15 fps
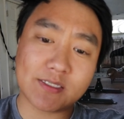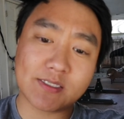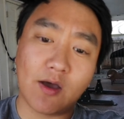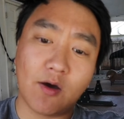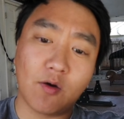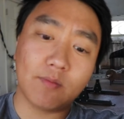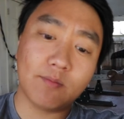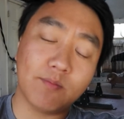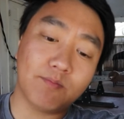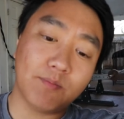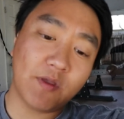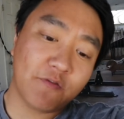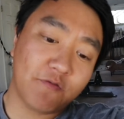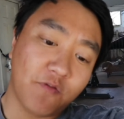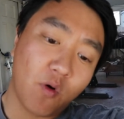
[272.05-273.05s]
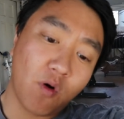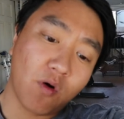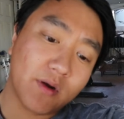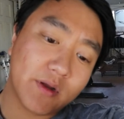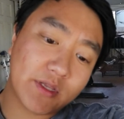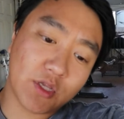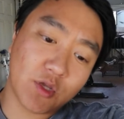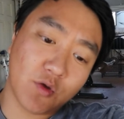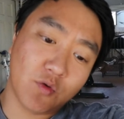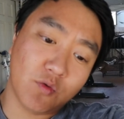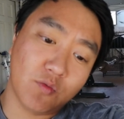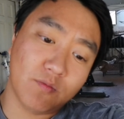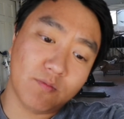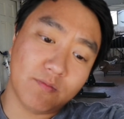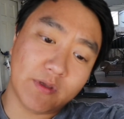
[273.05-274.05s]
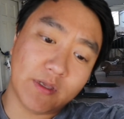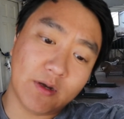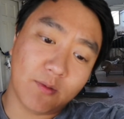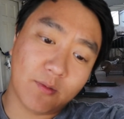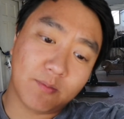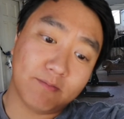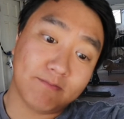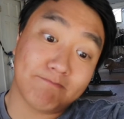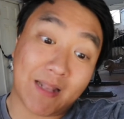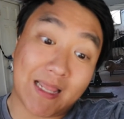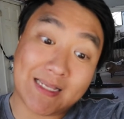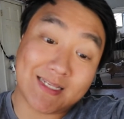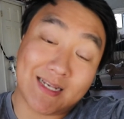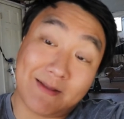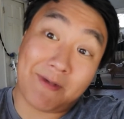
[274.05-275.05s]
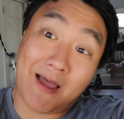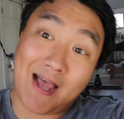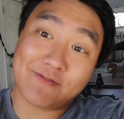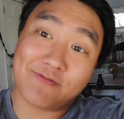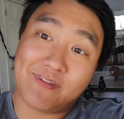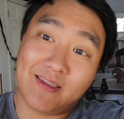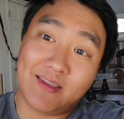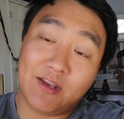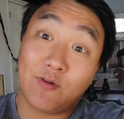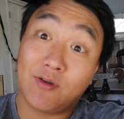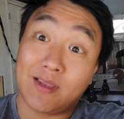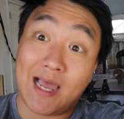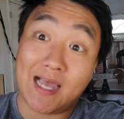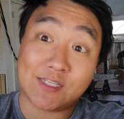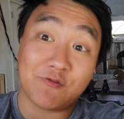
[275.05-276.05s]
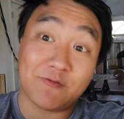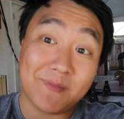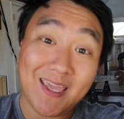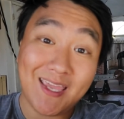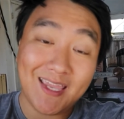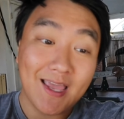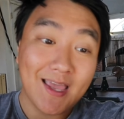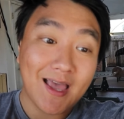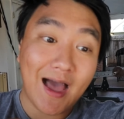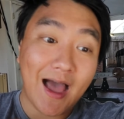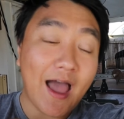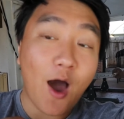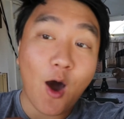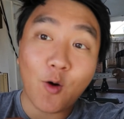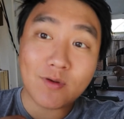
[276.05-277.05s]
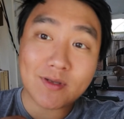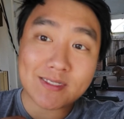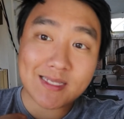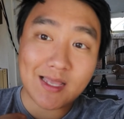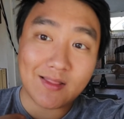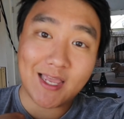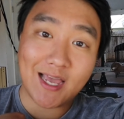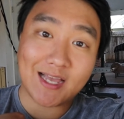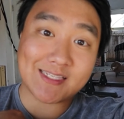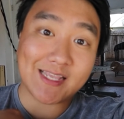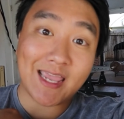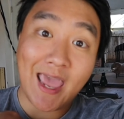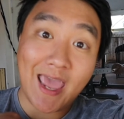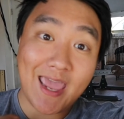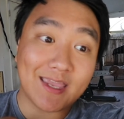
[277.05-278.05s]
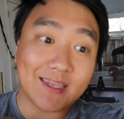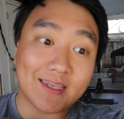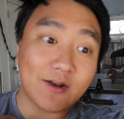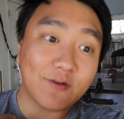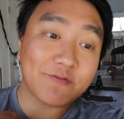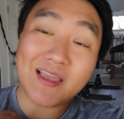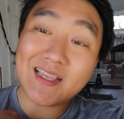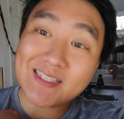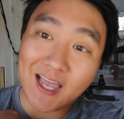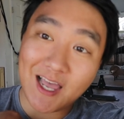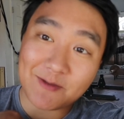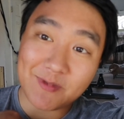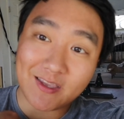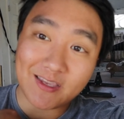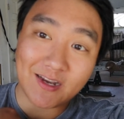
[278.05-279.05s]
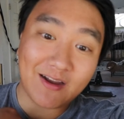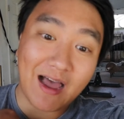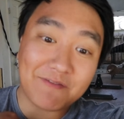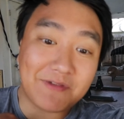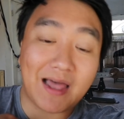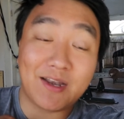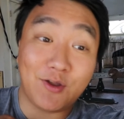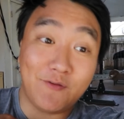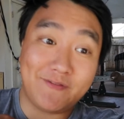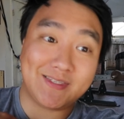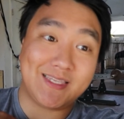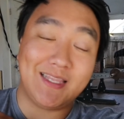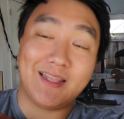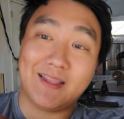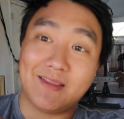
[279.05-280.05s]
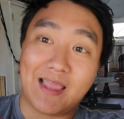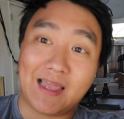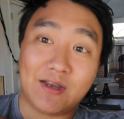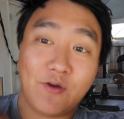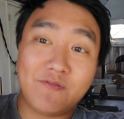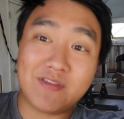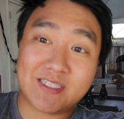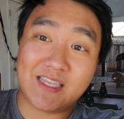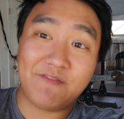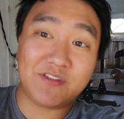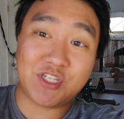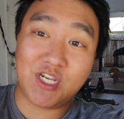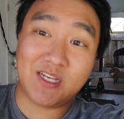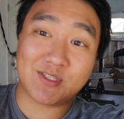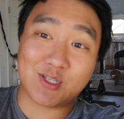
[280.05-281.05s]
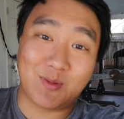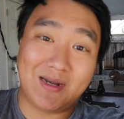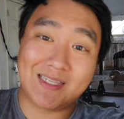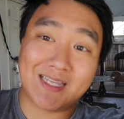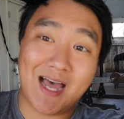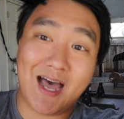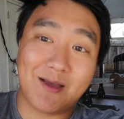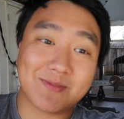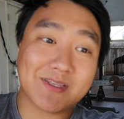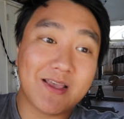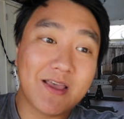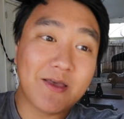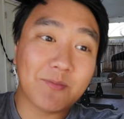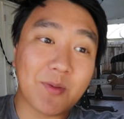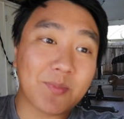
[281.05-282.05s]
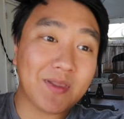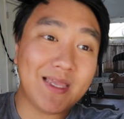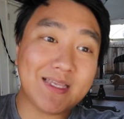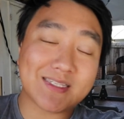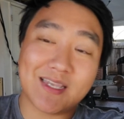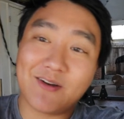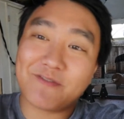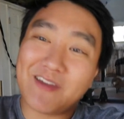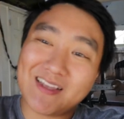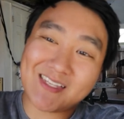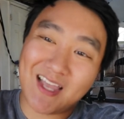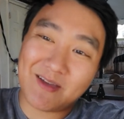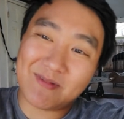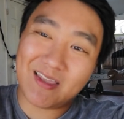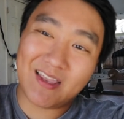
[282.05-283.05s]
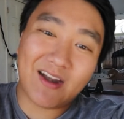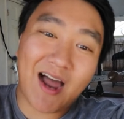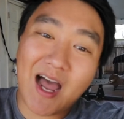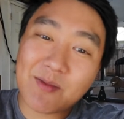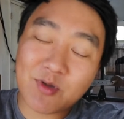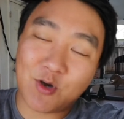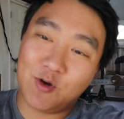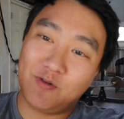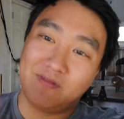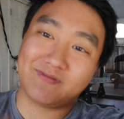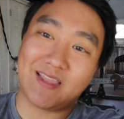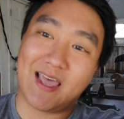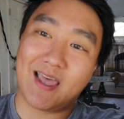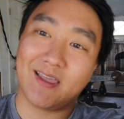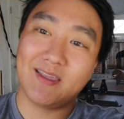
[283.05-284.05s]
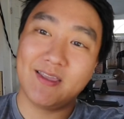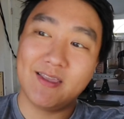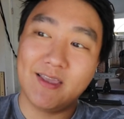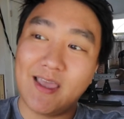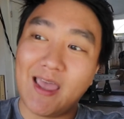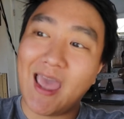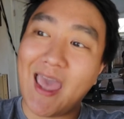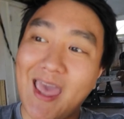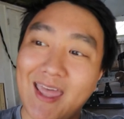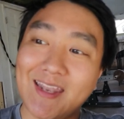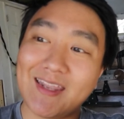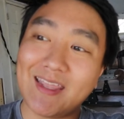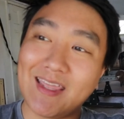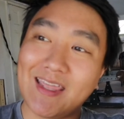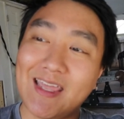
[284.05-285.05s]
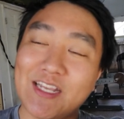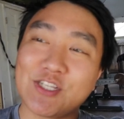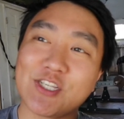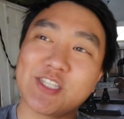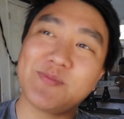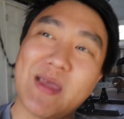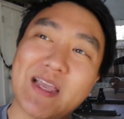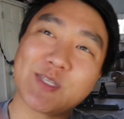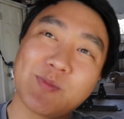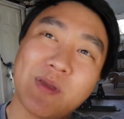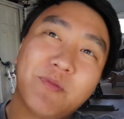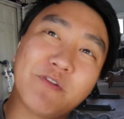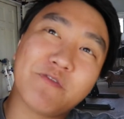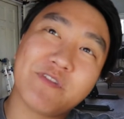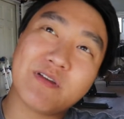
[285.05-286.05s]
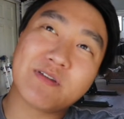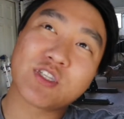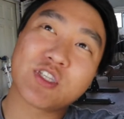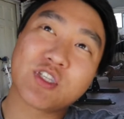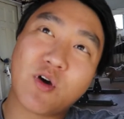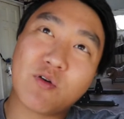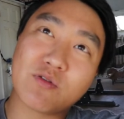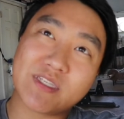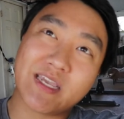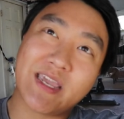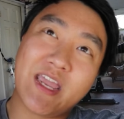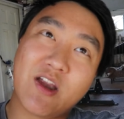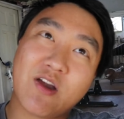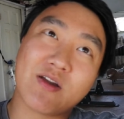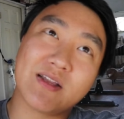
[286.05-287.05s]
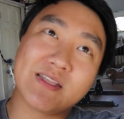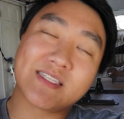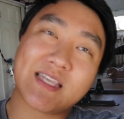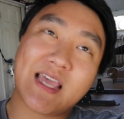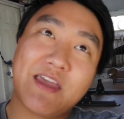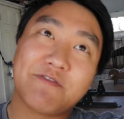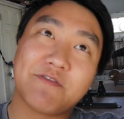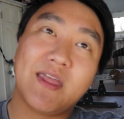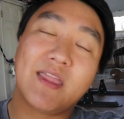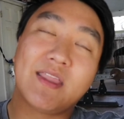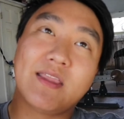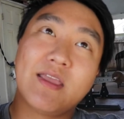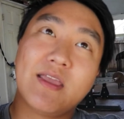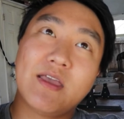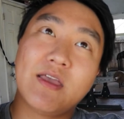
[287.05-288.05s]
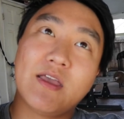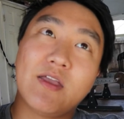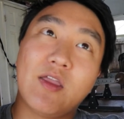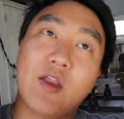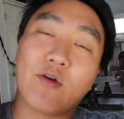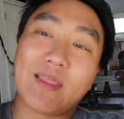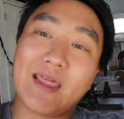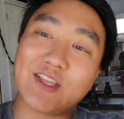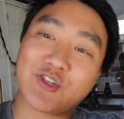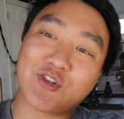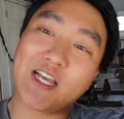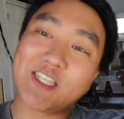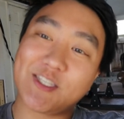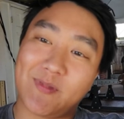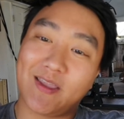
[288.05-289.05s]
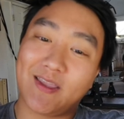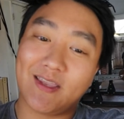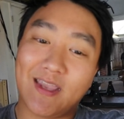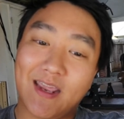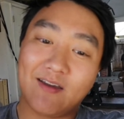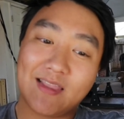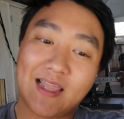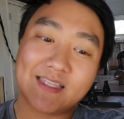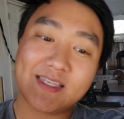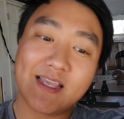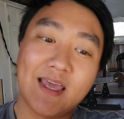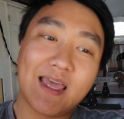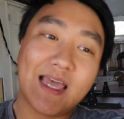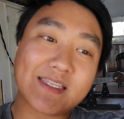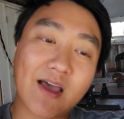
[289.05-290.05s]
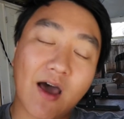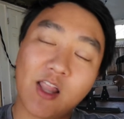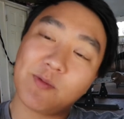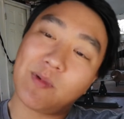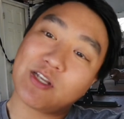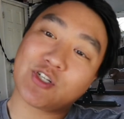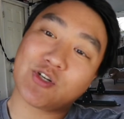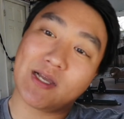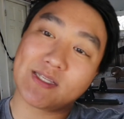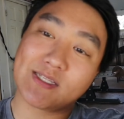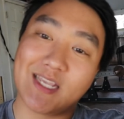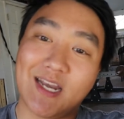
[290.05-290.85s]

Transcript: So before you know, place a deposit fee, you know, guys, with me, I always tell you guys, like, hey, you know, FaceTime me. You know, I know you've seen Vegeta so many times, but please, you know, FaceTime me. You know, I'm cool with that. And it just makes people feel so secure and safe, and, you know, they trust me. You know, it's all about trust.